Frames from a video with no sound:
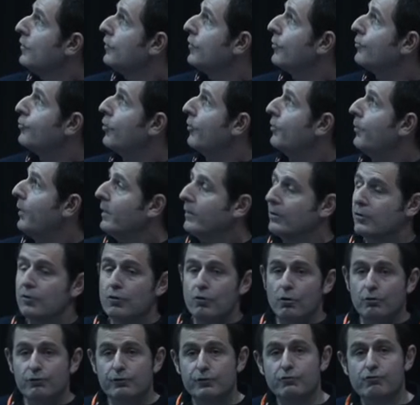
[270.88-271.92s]
broadband
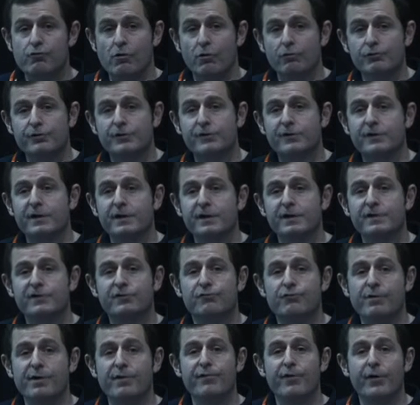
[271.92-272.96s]
growth is
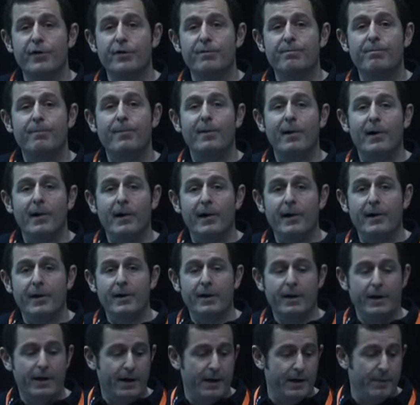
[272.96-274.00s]
driven by
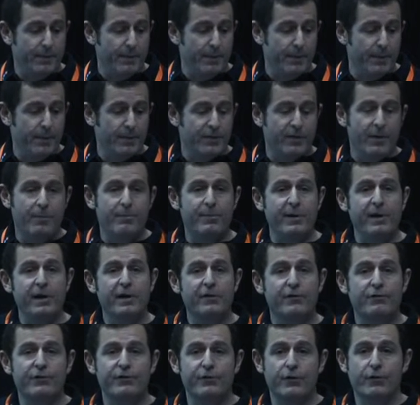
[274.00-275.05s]
the
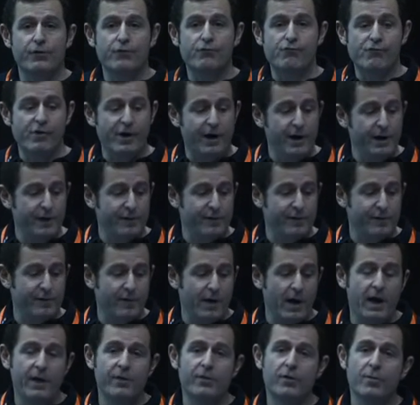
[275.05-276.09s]
penetration rate
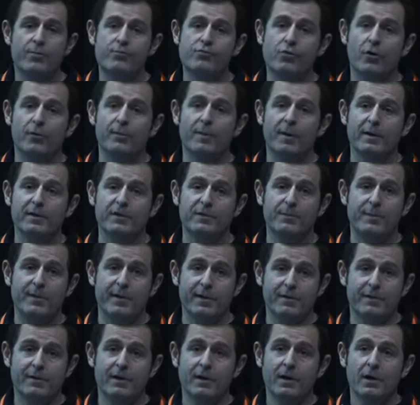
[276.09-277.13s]
and the broadband
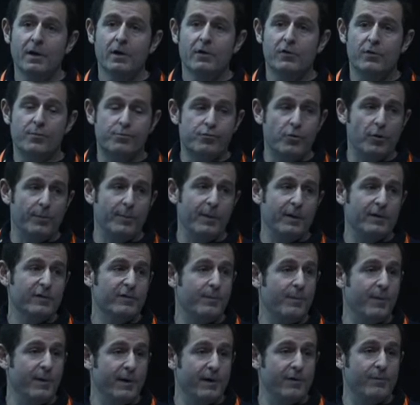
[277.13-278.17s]
speed. The broadband
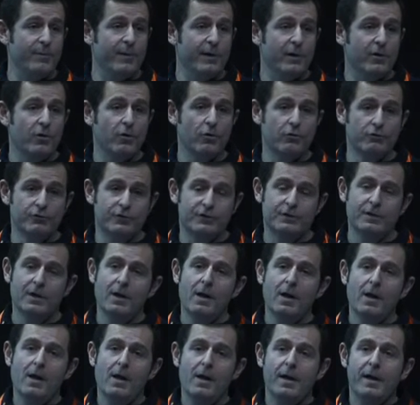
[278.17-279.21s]
speed, because
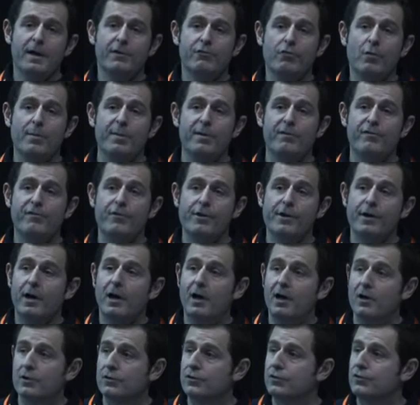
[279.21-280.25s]
it will be very
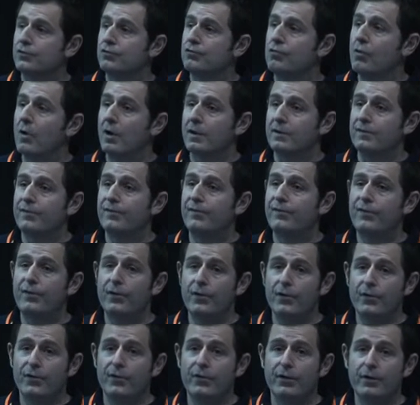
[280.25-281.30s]
hard to add
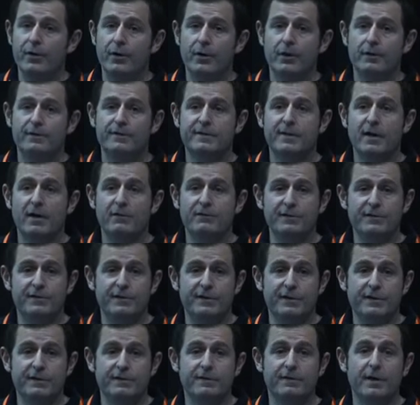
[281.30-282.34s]
further
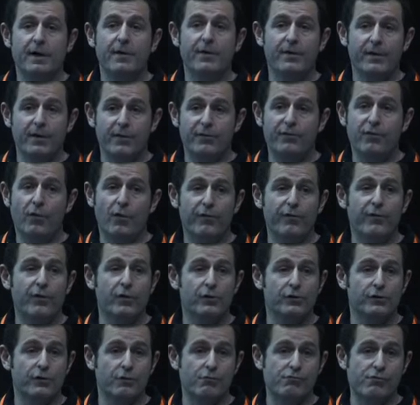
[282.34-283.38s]
services and therefore
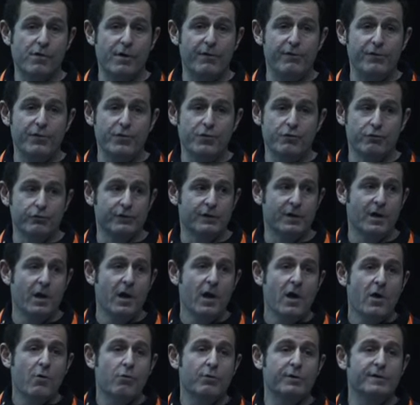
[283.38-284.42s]
further revenues
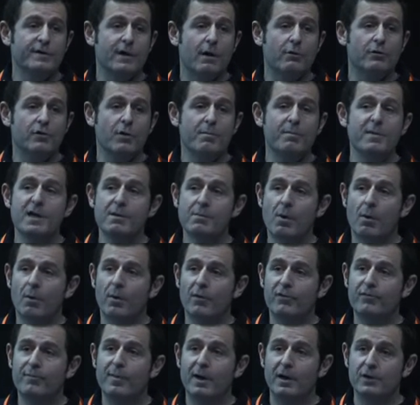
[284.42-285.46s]
without a minimum
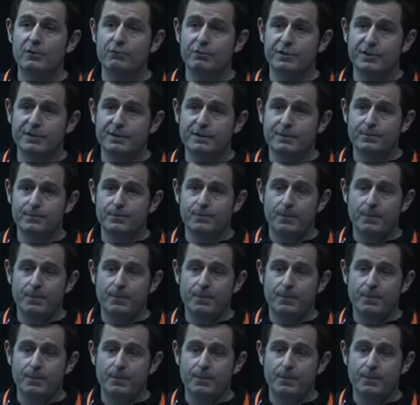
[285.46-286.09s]
of bandwidth.